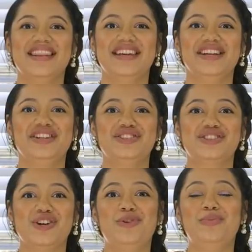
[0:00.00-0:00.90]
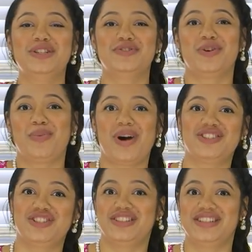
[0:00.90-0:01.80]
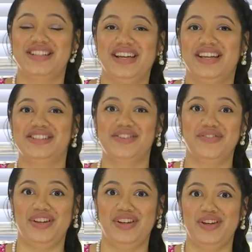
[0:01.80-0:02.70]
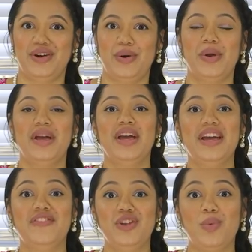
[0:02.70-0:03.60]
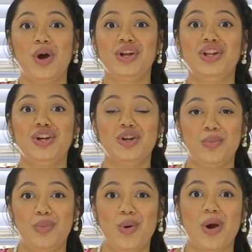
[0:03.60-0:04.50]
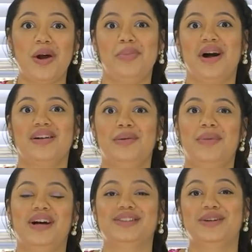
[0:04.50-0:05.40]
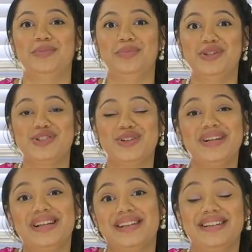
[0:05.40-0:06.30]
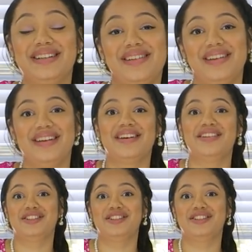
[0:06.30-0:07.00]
Thank you so much for watching today's video. If you want to learn more about Clamato, be sure to click the link in